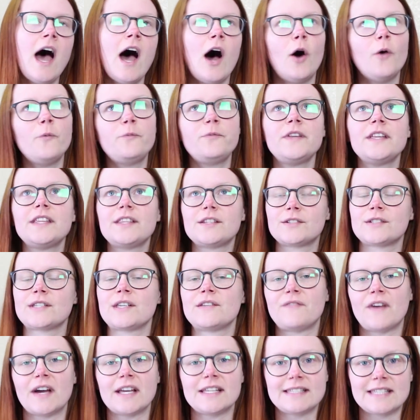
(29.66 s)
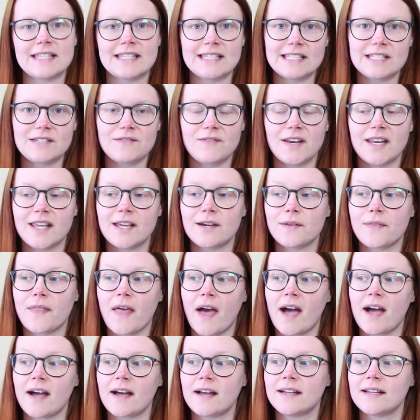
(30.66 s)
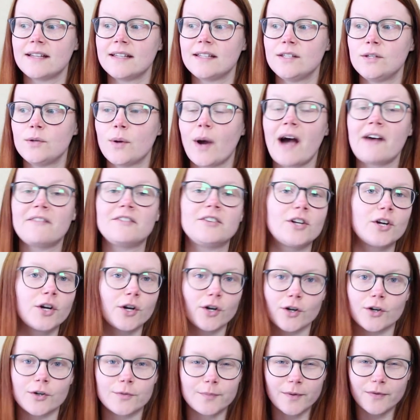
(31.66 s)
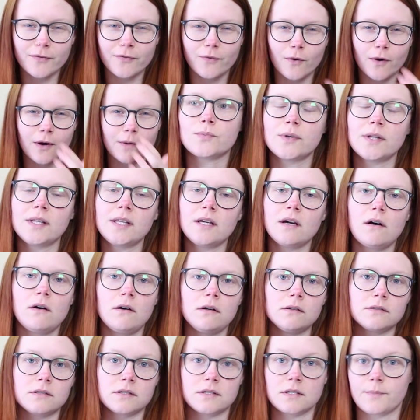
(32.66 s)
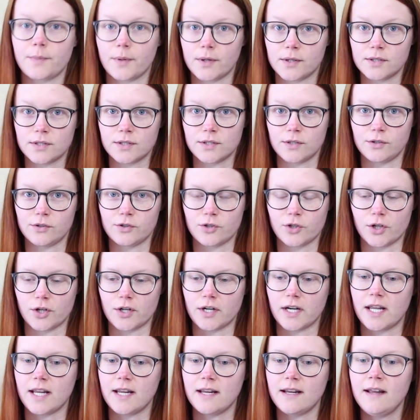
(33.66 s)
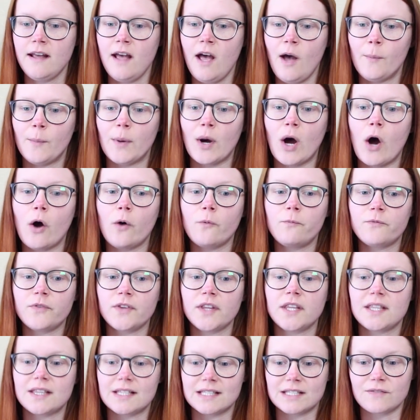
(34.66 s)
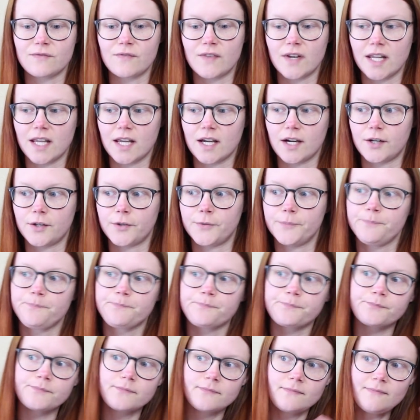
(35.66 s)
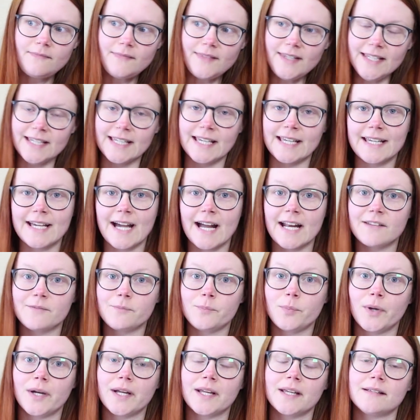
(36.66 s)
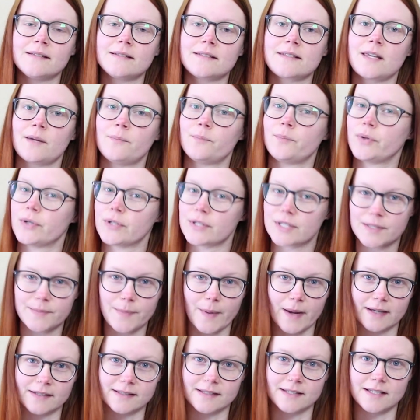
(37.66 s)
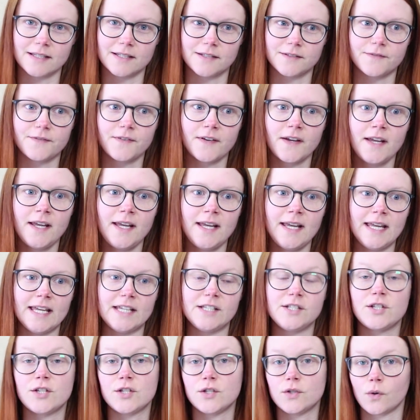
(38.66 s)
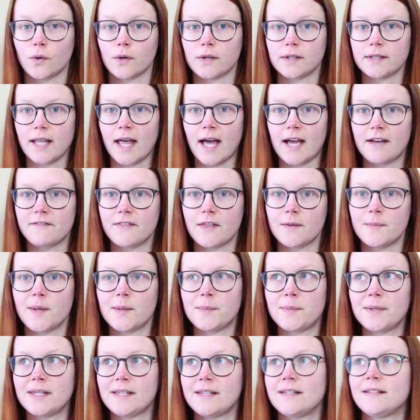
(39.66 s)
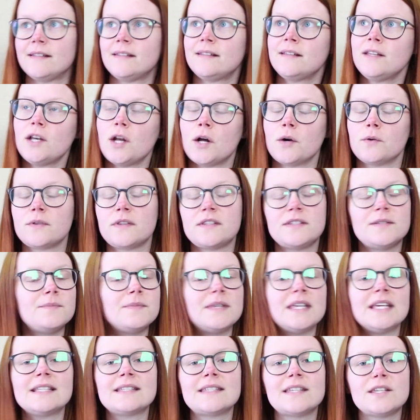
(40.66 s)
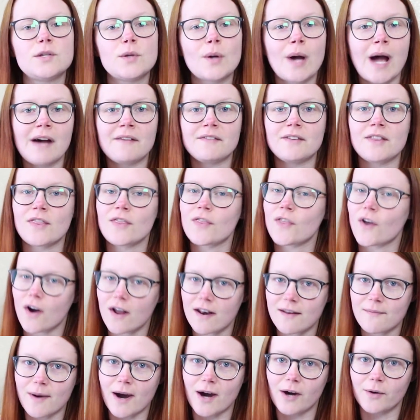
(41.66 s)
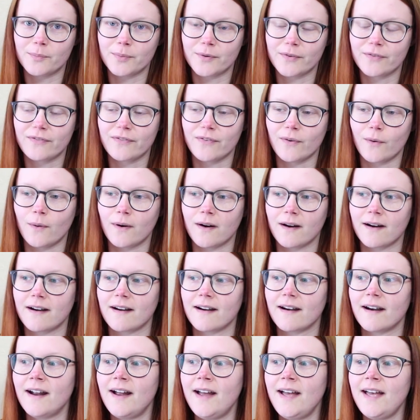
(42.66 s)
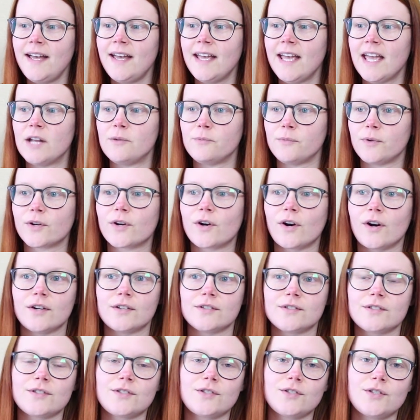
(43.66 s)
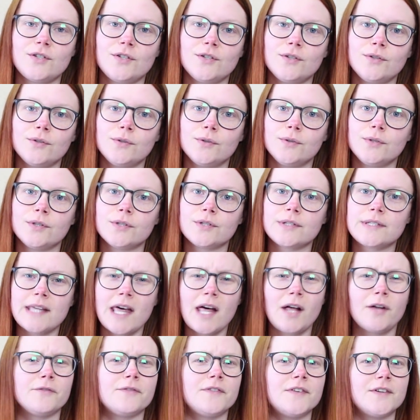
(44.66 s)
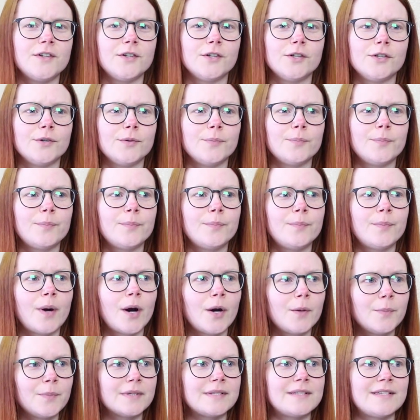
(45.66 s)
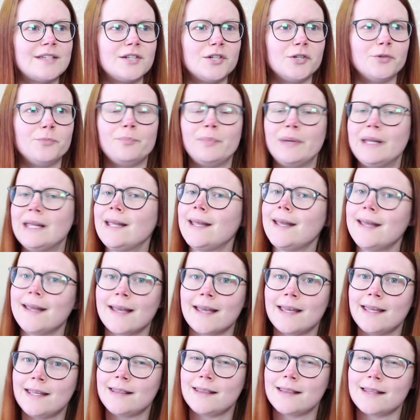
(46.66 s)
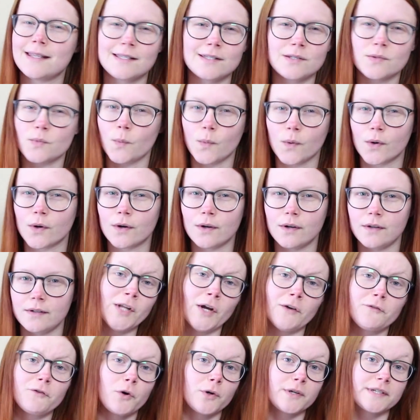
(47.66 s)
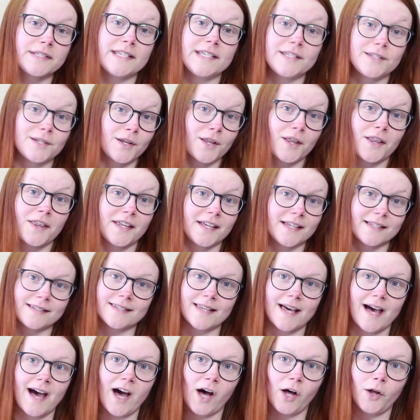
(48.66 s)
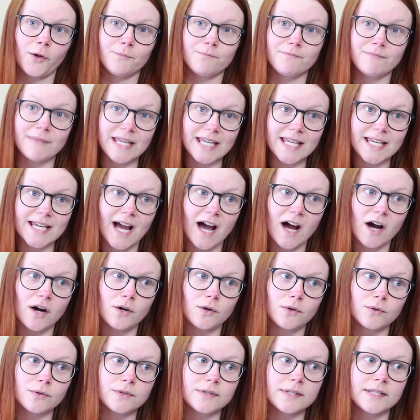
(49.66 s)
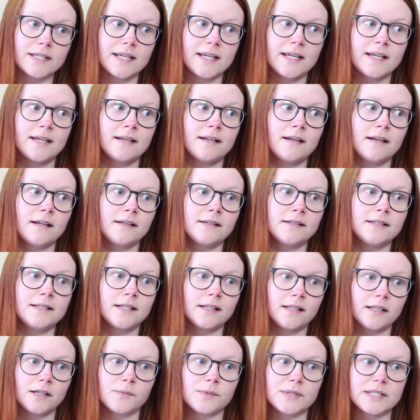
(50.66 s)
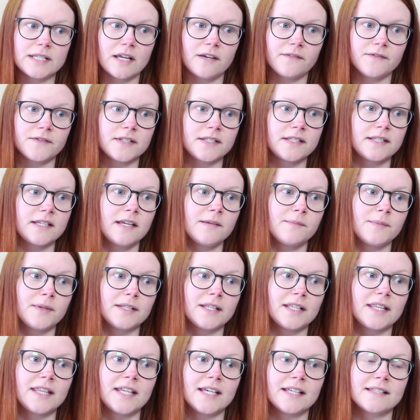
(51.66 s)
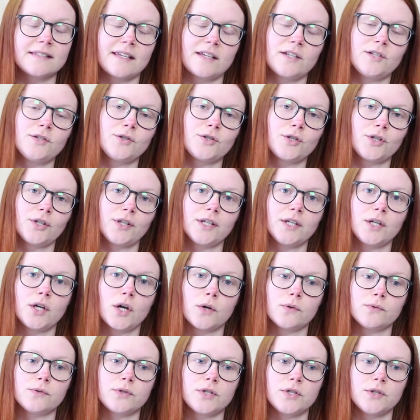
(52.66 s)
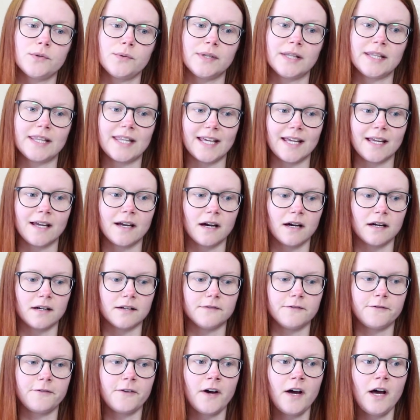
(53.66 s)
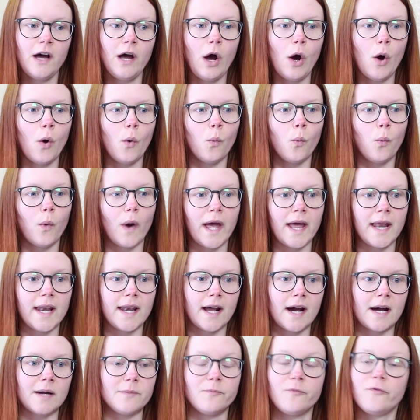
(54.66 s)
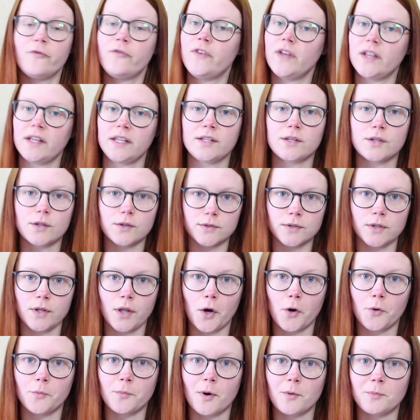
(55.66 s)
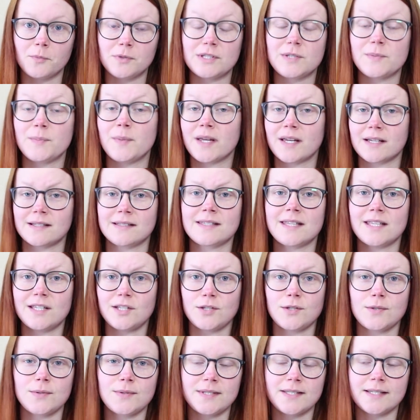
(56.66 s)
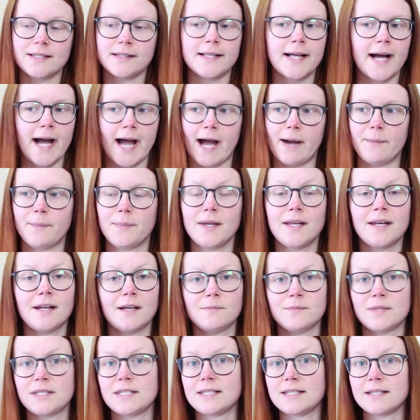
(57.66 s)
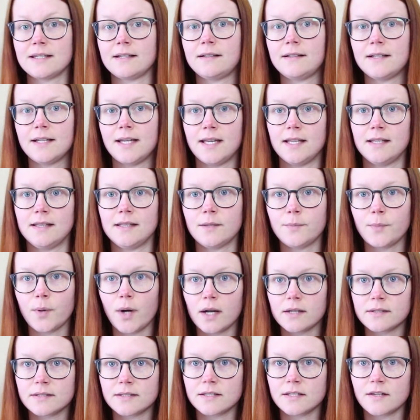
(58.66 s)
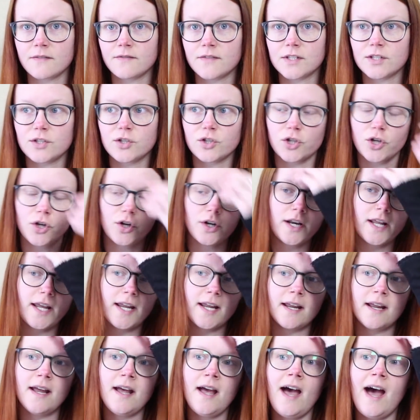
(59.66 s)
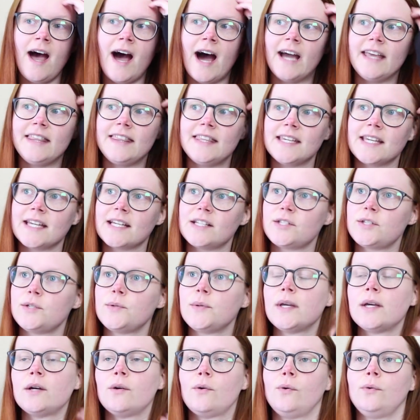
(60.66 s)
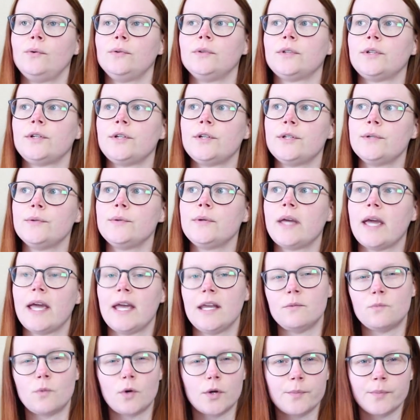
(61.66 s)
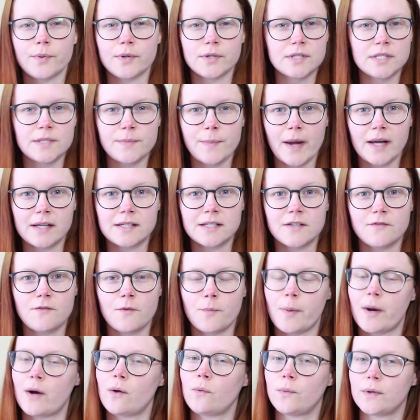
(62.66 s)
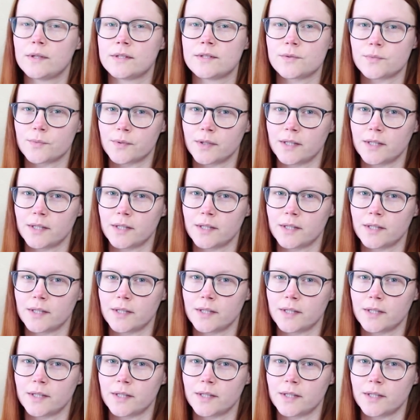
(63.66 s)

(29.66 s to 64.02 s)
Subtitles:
hopefully there's advice in this video that you haven't heard before. It's really all just a personal journey, but hopefully this video can kind of bring some perspective into your life that maybe, you know, some things that you haven't thought about before in regards to yourself and your purpose and your being in this world. Now, of course, these are the things that help me out in dealing with self-esteem and the things I usually go to and think of when I'm feeling those low moments, because they do still happen. I'm still in the process of this journey. I think as you get older, you gain more perspective about what's